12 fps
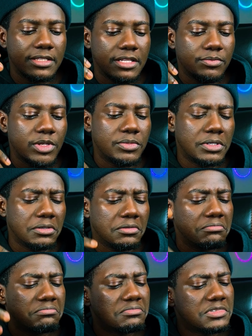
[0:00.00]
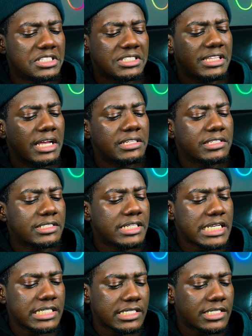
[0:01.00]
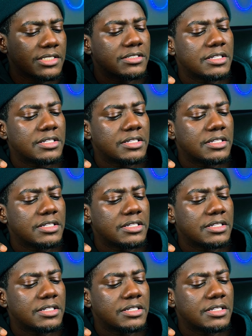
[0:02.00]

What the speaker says: and then maybe distance test,